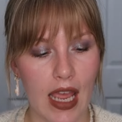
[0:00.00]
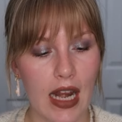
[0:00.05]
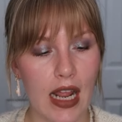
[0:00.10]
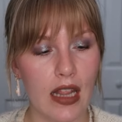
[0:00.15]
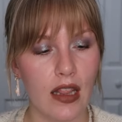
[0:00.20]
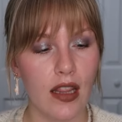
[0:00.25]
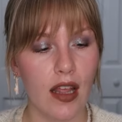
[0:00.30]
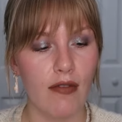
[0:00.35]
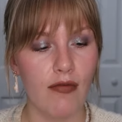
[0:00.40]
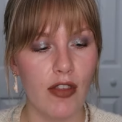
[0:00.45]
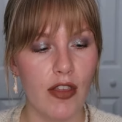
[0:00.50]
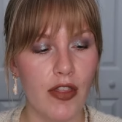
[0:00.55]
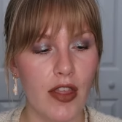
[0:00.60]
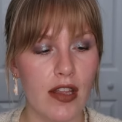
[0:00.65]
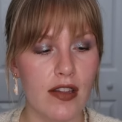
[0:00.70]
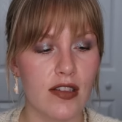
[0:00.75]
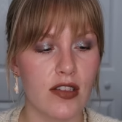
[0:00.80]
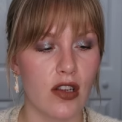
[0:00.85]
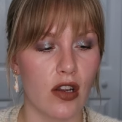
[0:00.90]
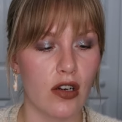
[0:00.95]
And I love that they
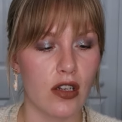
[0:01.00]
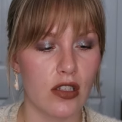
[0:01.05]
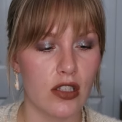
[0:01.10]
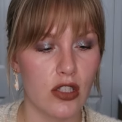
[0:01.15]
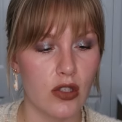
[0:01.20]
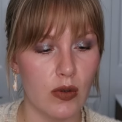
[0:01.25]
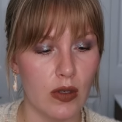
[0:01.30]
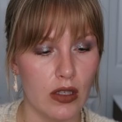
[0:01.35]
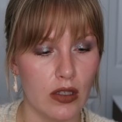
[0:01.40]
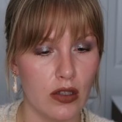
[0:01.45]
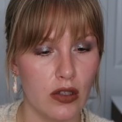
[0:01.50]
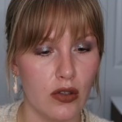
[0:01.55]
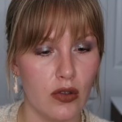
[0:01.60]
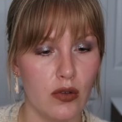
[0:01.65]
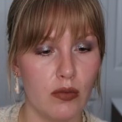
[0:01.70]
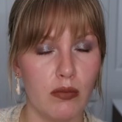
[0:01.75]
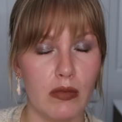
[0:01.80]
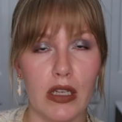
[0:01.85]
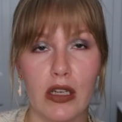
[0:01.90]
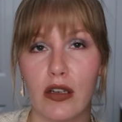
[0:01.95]
started to
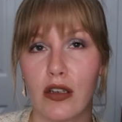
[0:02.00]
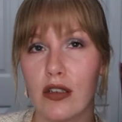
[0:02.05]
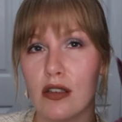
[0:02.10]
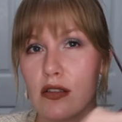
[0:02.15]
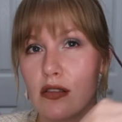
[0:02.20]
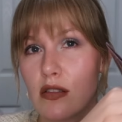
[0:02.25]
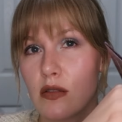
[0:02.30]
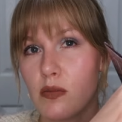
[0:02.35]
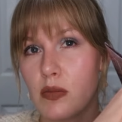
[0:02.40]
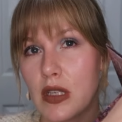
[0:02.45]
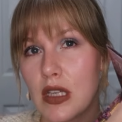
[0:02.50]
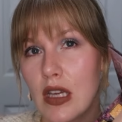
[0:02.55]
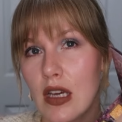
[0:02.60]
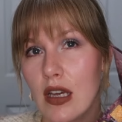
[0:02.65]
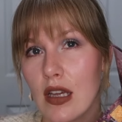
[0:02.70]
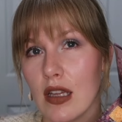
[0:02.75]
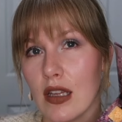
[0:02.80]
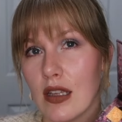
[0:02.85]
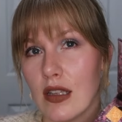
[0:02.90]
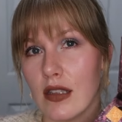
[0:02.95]
include mirrors
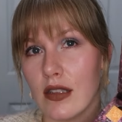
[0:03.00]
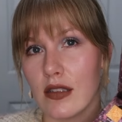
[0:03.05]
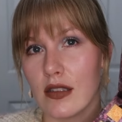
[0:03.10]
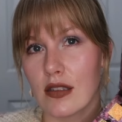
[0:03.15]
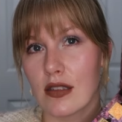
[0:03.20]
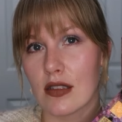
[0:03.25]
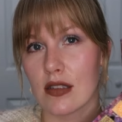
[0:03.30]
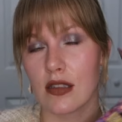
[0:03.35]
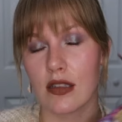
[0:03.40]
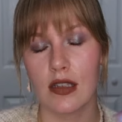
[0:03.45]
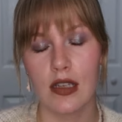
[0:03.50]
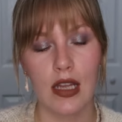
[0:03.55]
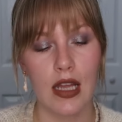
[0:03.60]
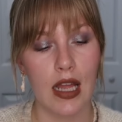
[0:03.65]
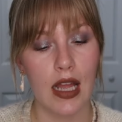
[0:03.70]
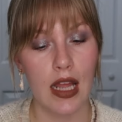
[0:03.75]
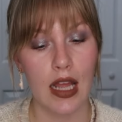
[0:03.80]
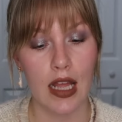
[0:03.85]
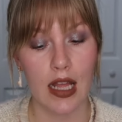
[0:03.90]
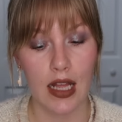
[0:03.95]
because
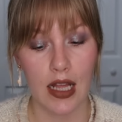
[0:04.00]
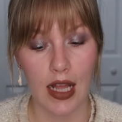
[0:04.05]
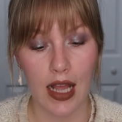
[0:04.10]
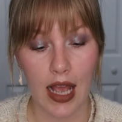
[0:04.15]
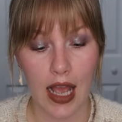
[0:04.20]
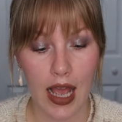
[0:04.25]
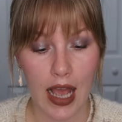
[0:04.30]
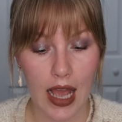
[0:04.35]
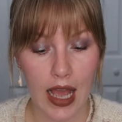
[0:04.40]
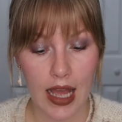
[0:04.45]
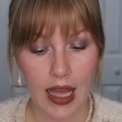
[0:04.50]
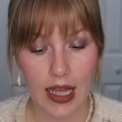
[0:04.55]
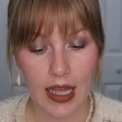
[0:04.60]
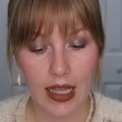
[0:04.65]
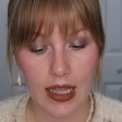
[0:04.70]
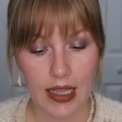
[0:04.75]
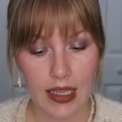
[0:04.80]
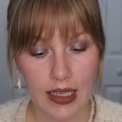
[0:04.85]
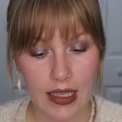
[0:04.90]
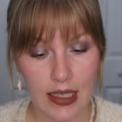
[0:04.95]

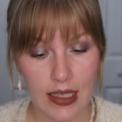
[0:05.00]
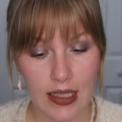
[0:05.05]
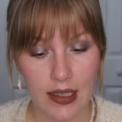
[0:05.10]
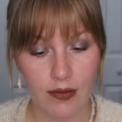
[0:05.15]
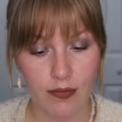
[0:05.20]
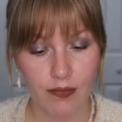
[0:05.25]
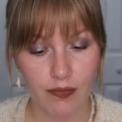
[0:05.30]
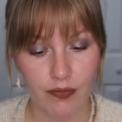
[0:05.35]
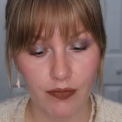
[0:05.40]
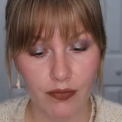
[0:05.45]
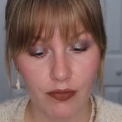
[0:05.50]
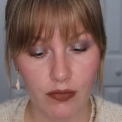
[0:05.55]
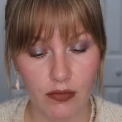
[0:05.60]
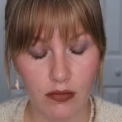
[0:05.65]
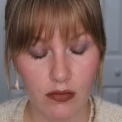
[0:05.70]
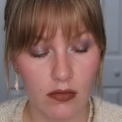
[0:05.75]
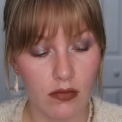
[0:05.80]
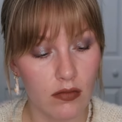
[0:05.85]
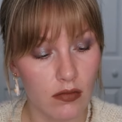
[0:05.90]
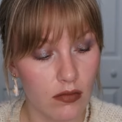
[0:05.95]
I
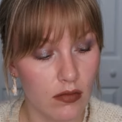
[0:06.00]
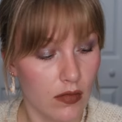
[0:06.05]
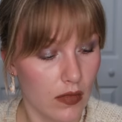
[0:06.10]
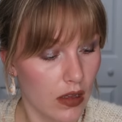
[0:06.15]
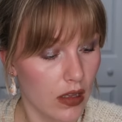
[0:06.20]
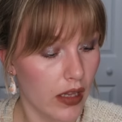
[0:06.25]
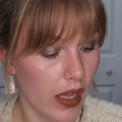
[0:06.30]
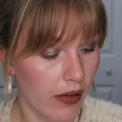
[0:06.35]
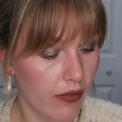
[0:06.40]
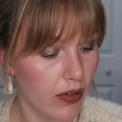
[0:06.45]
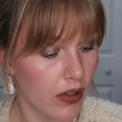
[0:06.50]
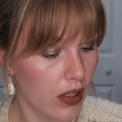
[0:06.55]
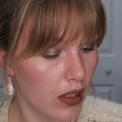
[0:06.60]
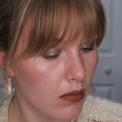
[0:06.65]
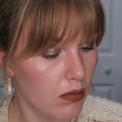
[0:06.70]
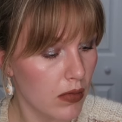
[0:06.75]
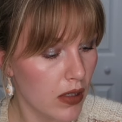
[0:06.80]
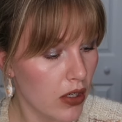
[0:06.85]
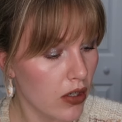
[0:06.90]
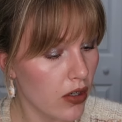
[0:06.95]
love a
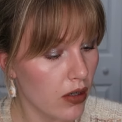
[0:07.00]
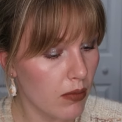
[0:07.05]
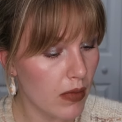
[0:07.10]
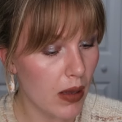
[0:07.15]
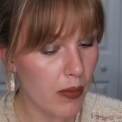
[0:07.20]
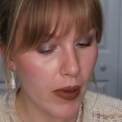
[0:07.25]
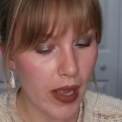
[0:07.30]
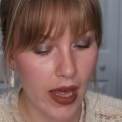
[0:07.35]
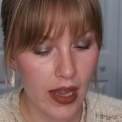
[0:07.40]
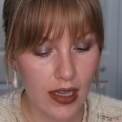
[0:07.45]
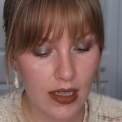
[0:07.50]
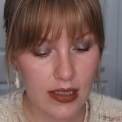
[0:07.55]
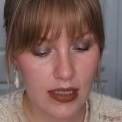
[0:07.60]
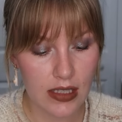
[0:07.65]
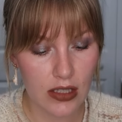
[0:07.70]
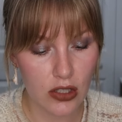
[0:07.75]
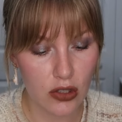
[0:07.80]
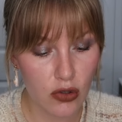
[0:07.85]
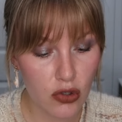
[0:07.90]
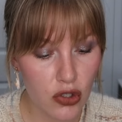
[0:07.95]
good mirror in my palettes,
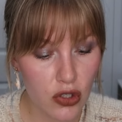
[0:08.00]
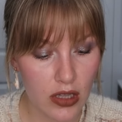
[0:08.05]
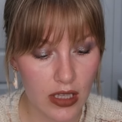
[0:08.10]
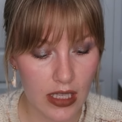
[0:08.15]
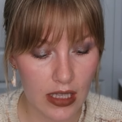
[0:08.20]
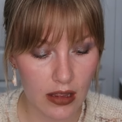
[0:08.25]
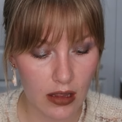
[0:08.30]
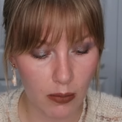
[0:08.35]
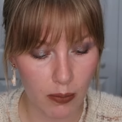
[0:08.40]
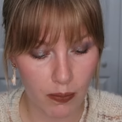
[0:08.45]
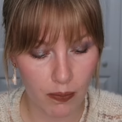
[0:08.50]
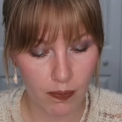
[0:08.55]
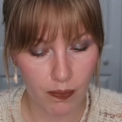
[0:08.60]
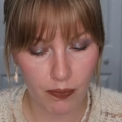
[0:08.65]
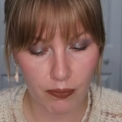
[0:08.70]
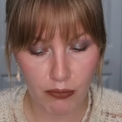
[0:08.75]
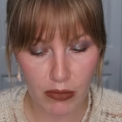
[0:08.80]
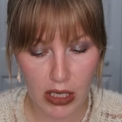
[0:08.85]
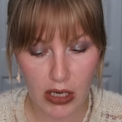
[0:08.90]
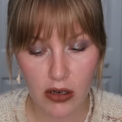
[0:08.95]
and usually the
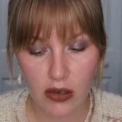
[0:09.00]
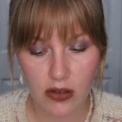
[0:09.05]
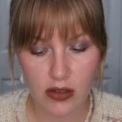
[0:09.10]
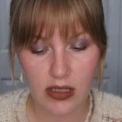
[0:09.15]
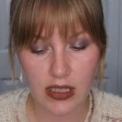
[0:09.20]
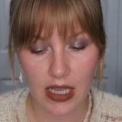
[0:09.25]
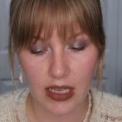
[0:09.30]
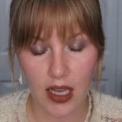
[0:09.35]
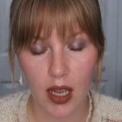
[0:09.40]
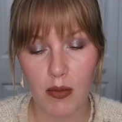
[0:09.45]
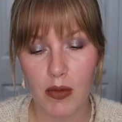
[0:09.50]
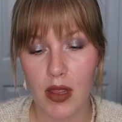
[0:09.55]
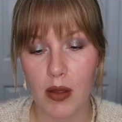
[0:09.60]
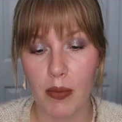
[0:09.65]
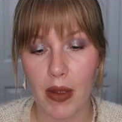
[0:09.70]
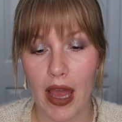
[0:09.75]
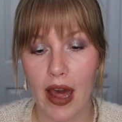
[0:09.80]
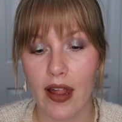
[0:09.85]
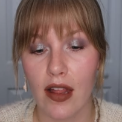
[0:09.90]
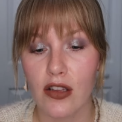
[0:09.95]
mirrors that come in the
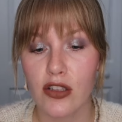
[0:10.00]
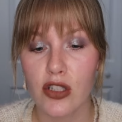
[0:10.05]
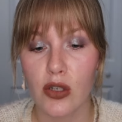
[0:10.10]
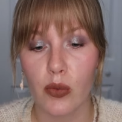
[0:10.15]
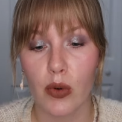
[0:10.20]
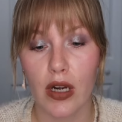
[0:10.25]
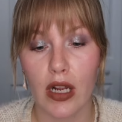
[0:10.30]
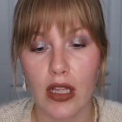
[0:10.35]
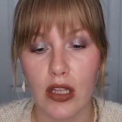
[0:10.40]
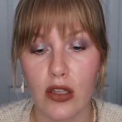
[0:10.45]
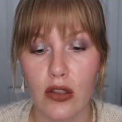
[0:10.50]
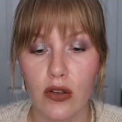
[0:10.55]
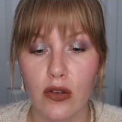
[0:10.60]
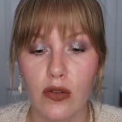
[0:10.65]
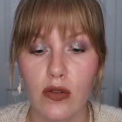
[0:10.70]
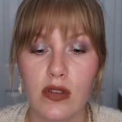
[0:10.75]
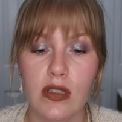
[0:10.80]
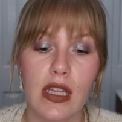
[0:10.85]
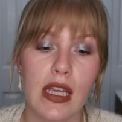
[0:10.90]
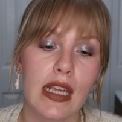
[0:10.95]
palettes are what I
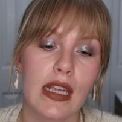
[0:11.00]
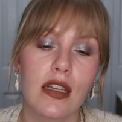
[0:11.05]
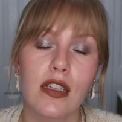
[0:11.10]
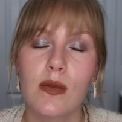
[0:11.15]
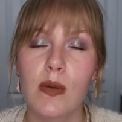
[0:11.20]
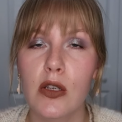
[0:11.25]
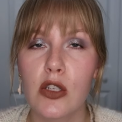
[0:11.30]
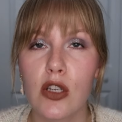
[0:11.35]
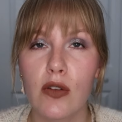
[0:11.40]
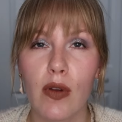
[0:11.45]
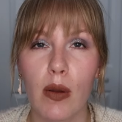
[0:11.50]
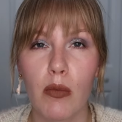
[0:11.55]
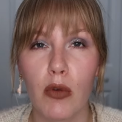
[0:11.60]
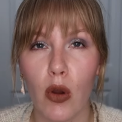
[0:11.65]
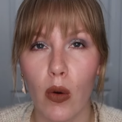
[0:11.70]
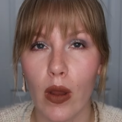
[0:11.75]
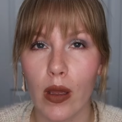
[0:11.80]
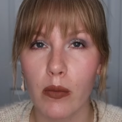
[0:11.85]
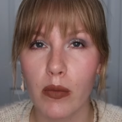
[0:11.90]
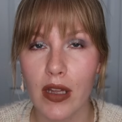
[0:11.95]
use, like, especially if I'm
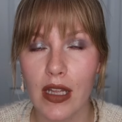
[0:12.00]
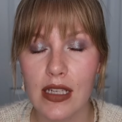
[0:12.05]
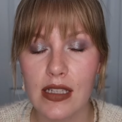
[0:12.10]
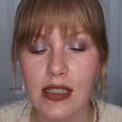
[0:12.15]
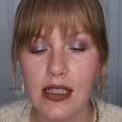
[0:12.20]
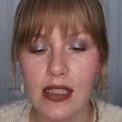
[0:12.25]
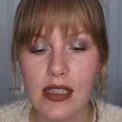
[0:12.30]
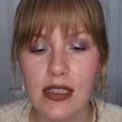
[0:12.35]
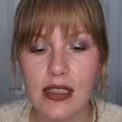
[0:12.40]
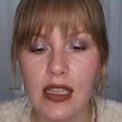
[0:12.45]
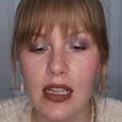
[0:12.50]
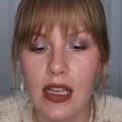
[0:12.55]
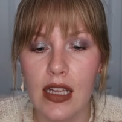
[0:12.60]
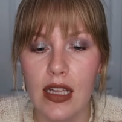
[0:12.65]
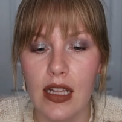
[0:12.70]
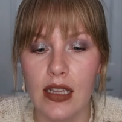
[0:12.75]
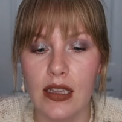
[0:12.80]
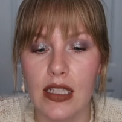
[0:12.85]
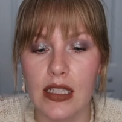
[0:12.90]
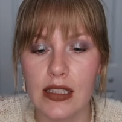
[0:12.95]
going places.
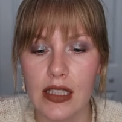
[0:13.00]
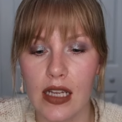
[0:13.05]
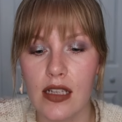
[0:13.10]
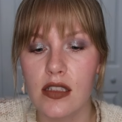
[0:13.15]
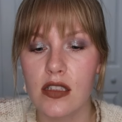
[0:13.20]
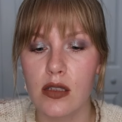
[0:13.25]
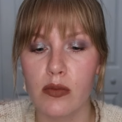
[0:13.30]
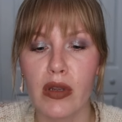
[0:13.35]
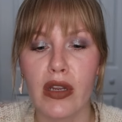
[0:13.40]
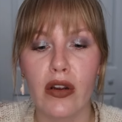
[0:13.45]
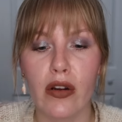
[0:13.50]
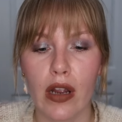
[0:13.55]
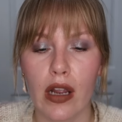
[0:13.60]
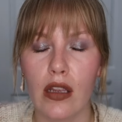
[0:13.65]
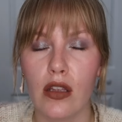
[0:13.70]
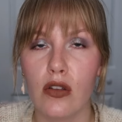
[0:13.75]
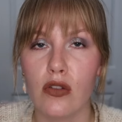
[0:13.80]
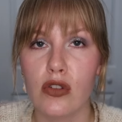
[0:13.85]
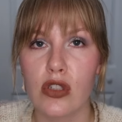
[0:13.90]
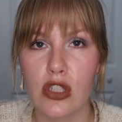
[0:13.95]
Like, that's the mirror I
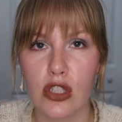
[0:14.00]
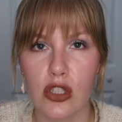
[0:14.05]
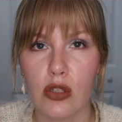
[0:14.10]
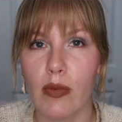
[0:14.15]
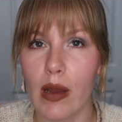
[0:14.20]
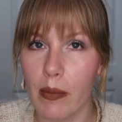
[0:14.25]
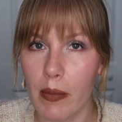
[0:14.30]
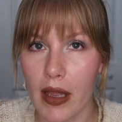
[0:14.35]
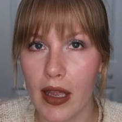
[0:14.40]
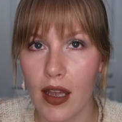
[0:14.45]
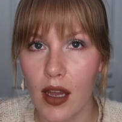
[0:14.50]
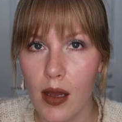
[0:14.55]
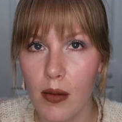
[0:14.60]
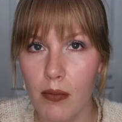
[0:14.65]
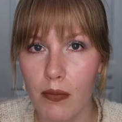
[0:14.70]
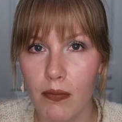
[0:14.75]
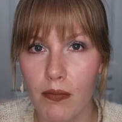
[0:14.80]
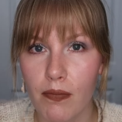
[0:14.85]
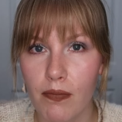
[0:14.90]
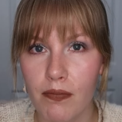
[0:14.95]
use to do my
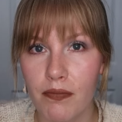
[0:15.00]
makeup.